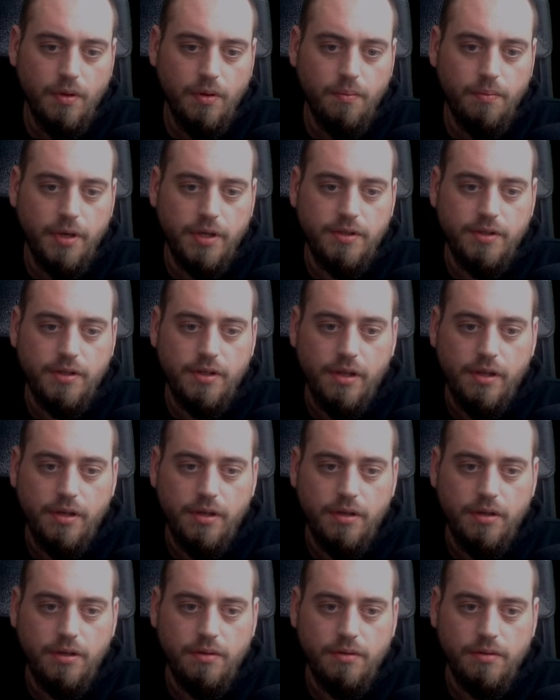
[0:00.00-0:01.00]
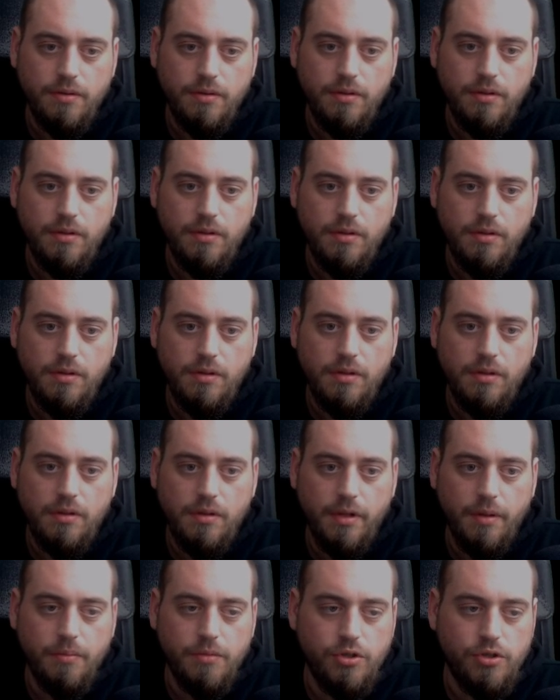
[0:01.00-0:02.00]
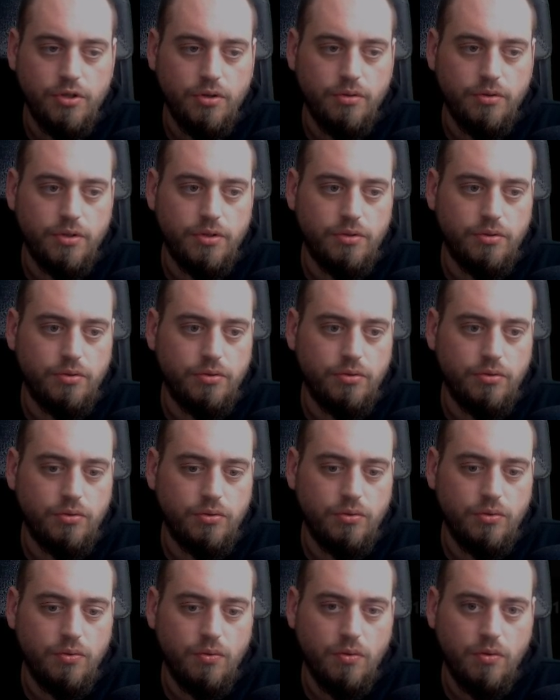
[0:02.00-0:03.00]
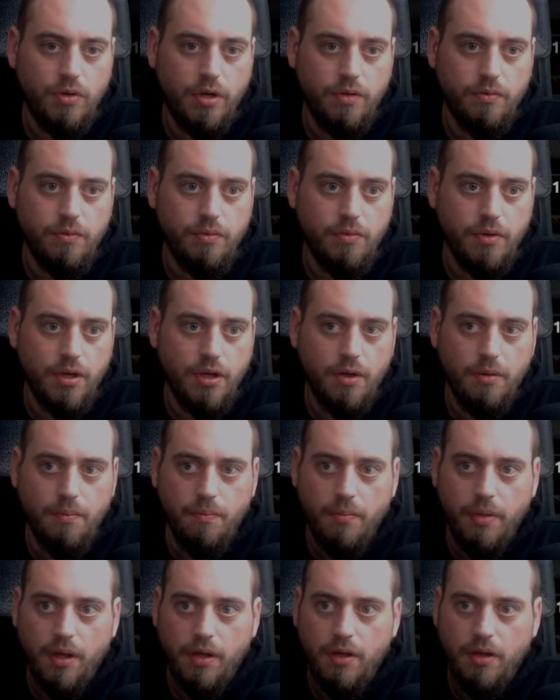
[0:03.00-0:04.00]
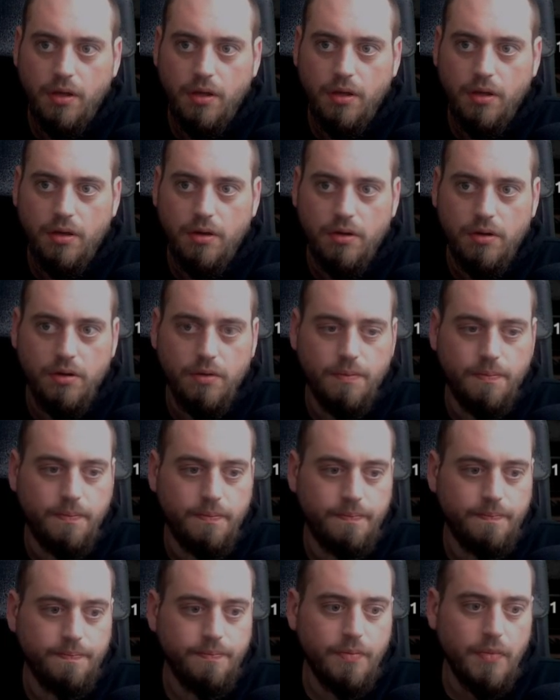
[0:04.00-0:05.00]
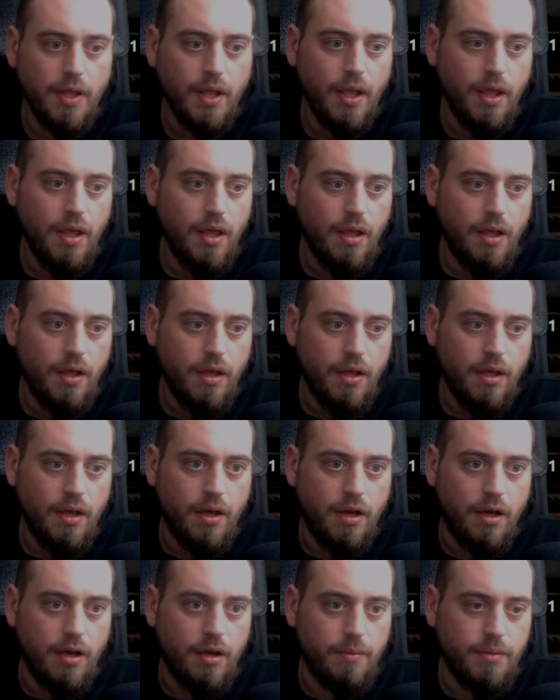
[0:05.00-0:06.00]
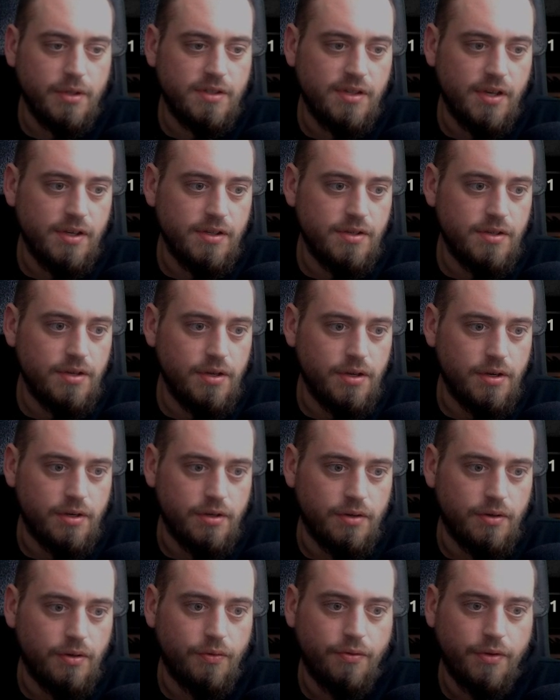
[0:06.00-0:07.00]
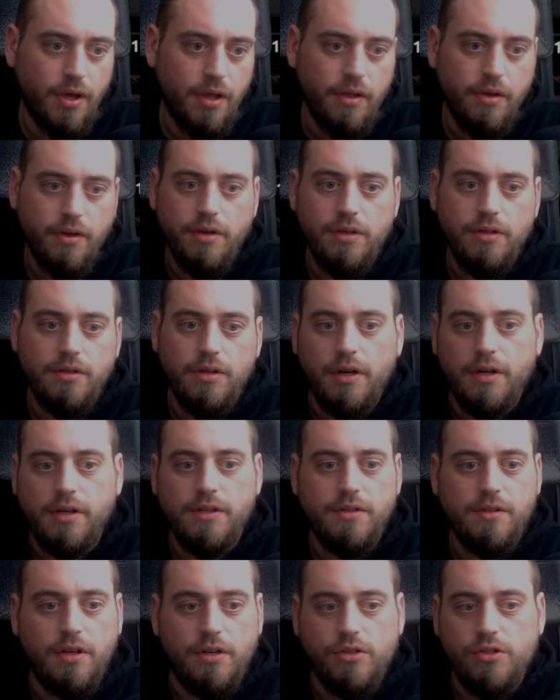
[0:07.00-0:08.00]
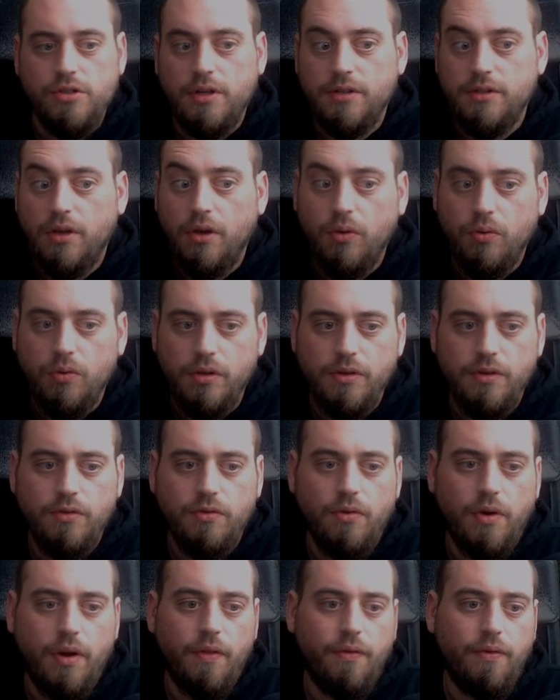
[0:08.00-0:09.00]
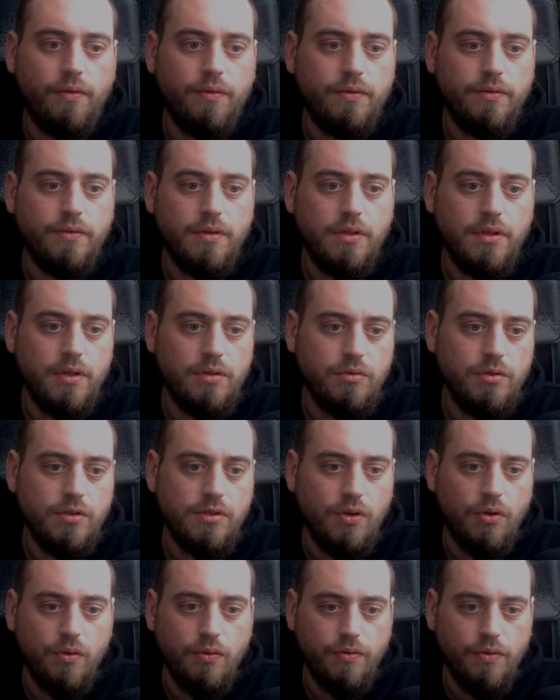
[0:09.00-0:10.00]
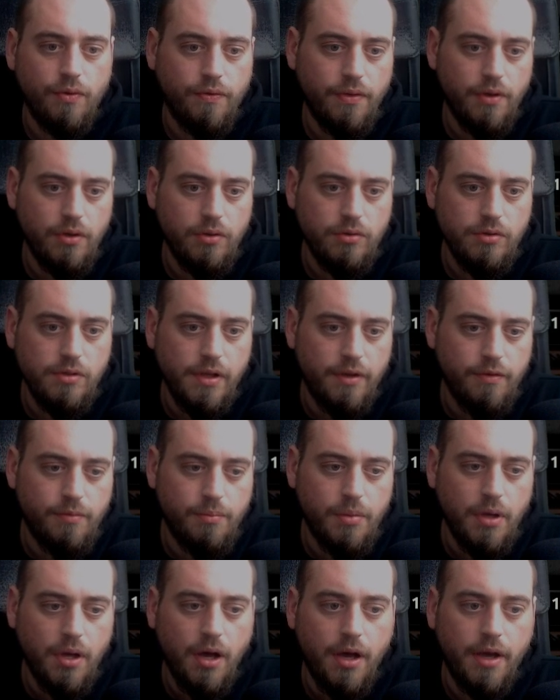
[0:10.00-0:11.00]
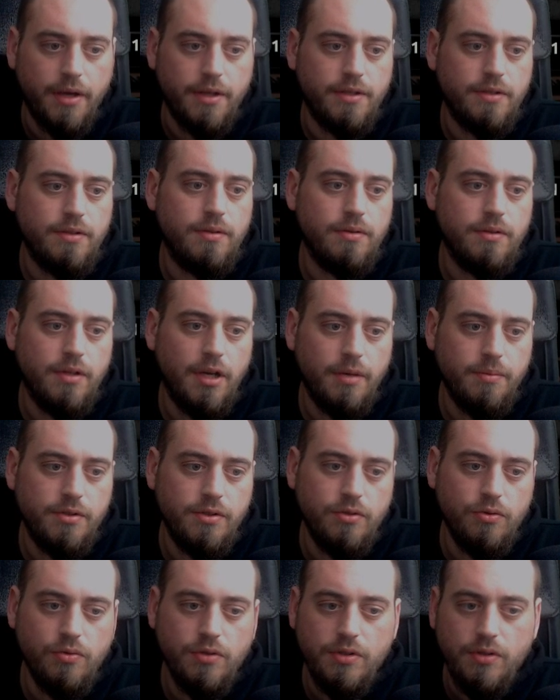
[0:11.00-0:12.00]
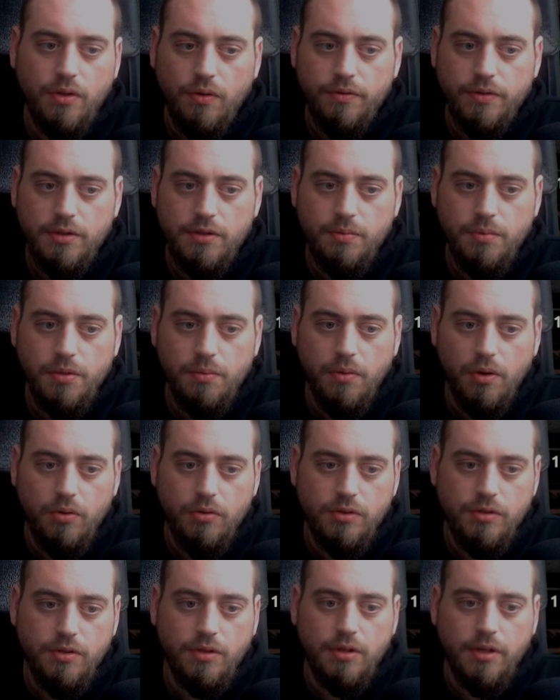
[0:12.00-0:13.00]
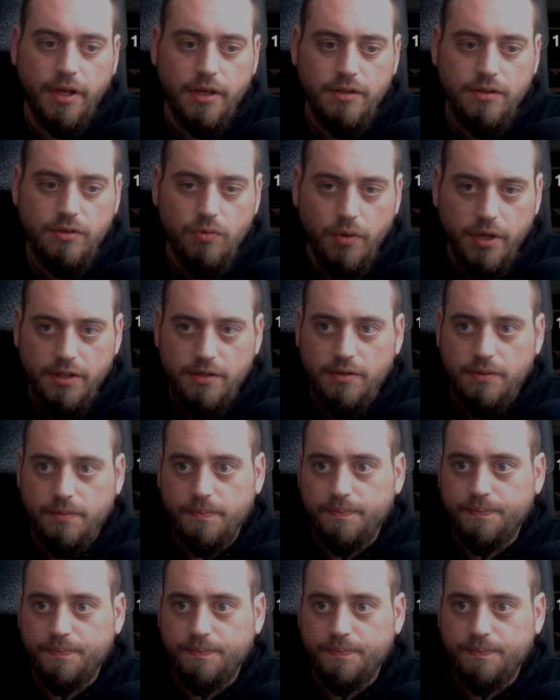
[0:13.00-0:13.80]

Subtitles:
basically, let me show you right when we come back here. It says here, failure in the Darkest Dungeon has only strengthened the resolve of those left behind. ×2 resolve XP bonus on the next quest.